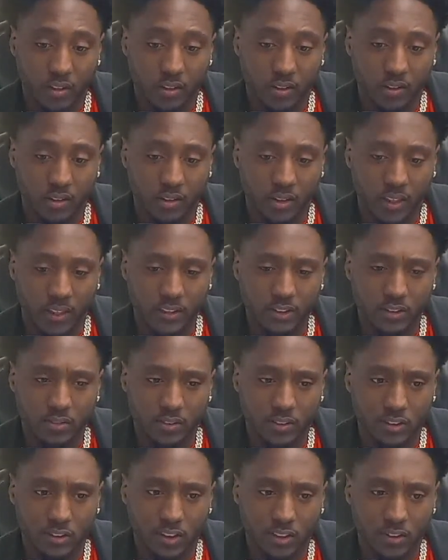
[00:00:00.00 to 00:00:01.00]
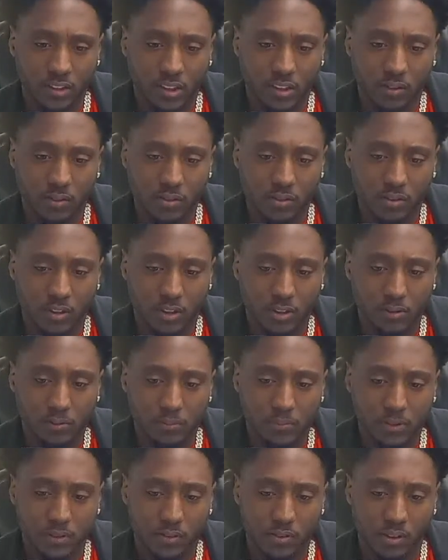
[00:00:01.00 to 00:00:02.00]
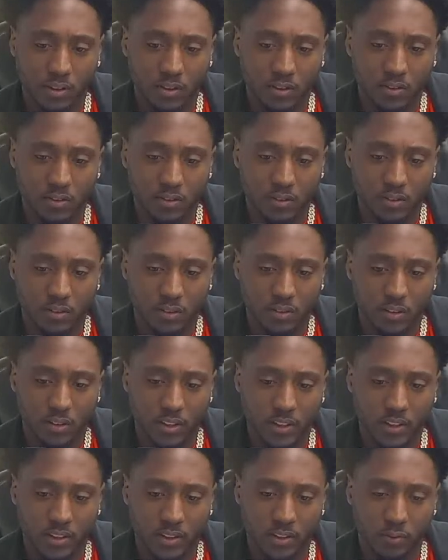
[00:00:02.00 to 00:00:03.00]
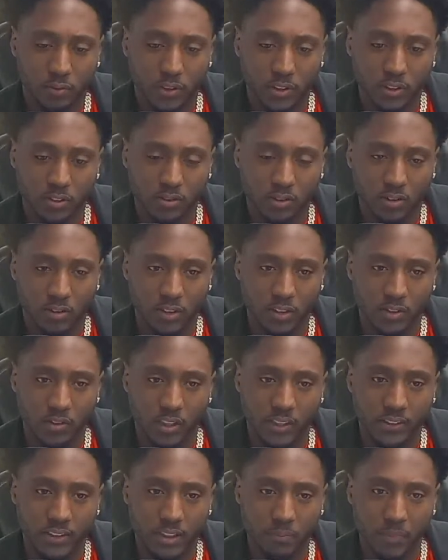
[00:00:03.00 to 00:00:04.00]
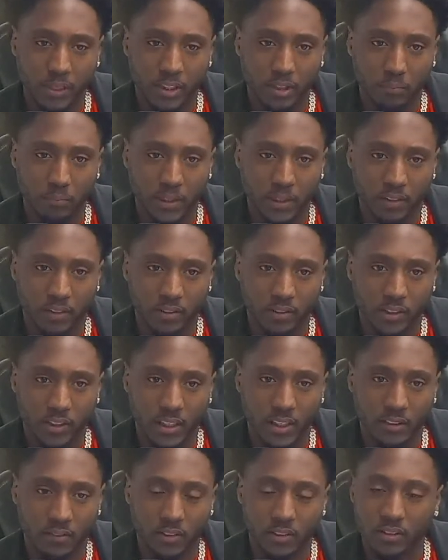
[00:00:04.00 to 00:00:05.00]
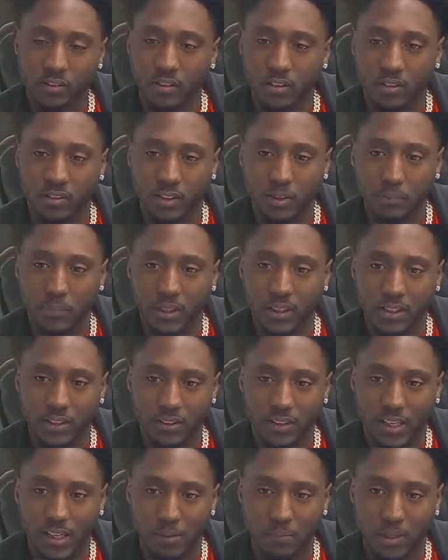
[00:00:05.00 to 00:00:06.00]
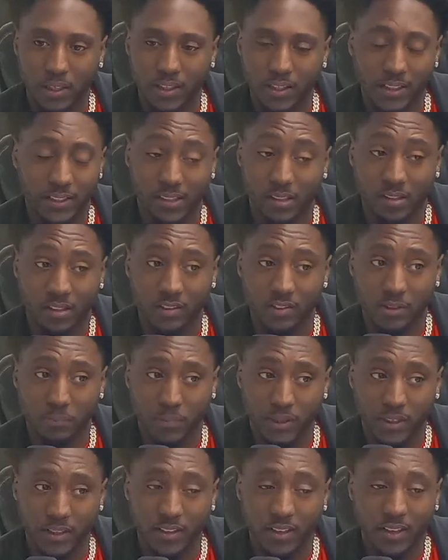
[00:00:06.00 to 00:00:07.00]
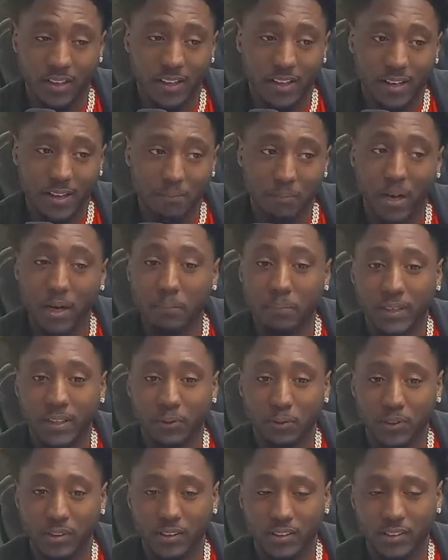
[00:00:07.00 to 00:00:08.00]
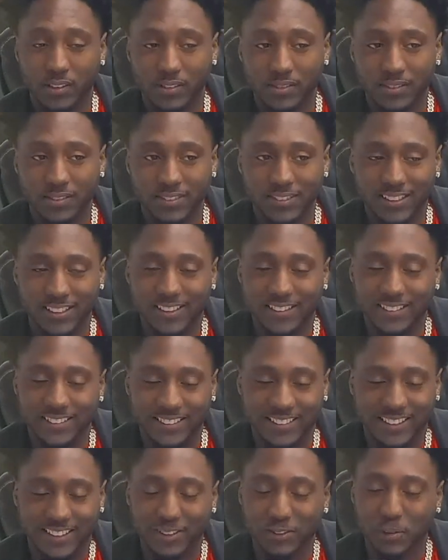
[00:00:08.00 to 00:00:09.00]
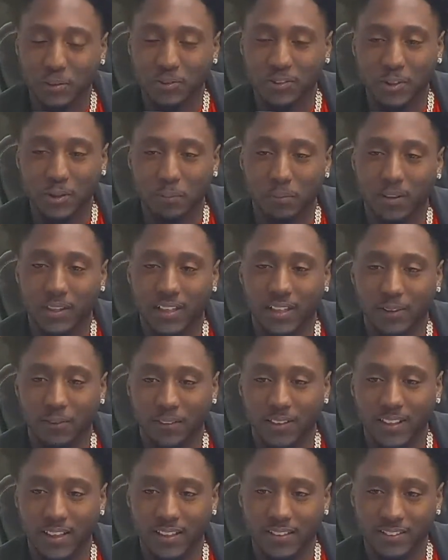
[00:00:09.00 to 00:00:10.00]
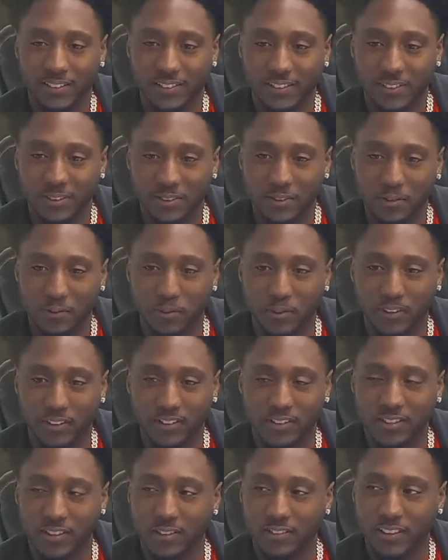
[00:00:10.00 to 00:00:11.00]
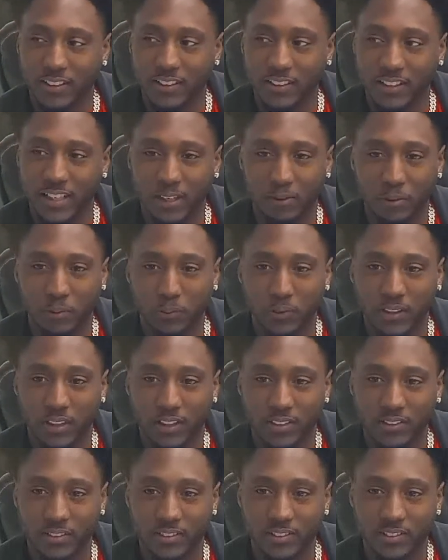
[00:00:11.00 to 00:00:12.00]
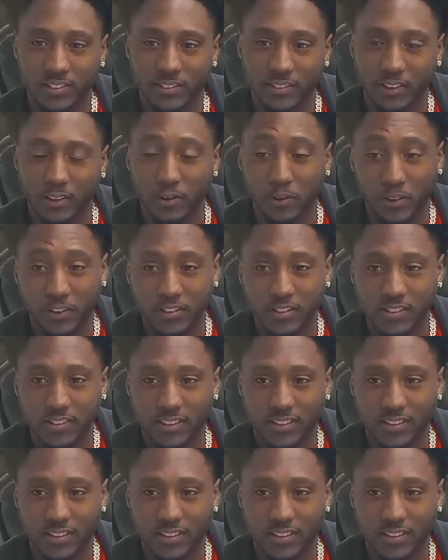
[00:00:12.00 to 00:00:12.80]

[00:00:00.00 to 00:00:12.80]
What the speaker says: I enjoyed it. I thought it was dope. So, funny story. So I did make a bet on the game. Here's the only bet that I made, and I lost the bet. My bet was Kendrick was gonna bring out Rihanna for the song that he got with Rihanna, the Loyalty song.